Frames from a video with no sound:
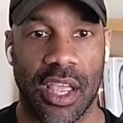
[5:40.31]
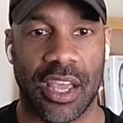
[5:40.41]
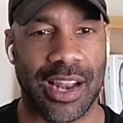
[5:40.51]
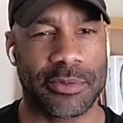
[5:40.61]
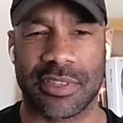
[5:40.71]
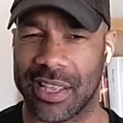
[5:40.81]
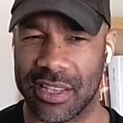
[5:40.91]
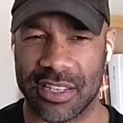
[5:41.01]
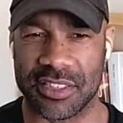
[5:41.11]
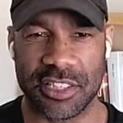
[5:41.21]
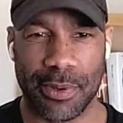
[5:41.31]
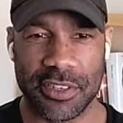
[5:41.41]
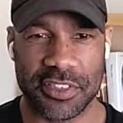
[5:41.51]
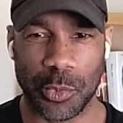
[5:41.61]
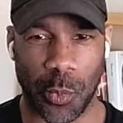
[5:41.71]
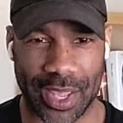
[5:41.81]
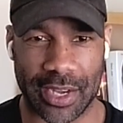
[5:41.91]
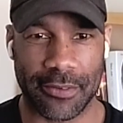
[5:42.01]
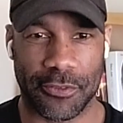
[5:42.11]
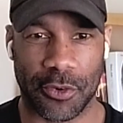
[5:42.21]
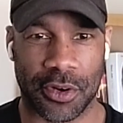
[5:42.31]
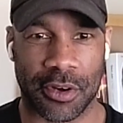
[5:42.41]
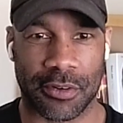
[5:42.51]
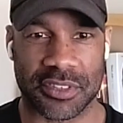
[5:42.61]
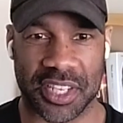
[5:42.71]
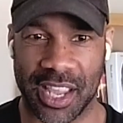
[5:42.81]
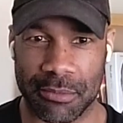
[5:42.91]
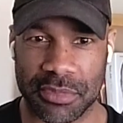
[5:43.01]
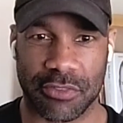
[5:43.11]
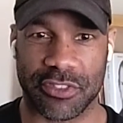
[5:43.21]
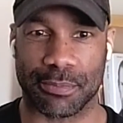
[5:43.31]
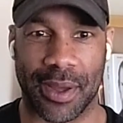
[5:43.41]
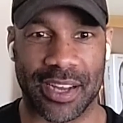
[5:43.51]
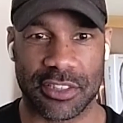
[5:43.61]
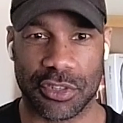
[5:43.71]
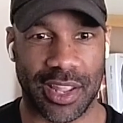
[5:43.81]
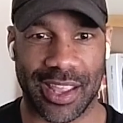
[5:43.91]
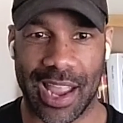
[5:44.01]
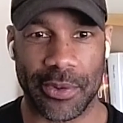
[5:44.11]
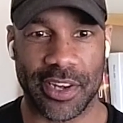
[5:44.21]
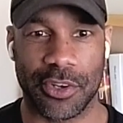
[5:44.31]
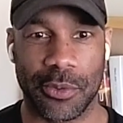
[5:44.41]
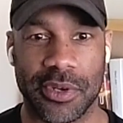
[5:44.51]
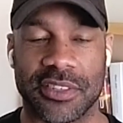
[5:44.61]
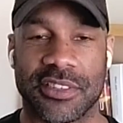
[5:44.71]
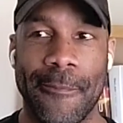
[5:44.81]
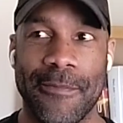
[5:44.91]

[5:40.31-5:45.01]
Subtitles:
And I was like, is this person waiting for DMs to respond to? Like, how are they doing this?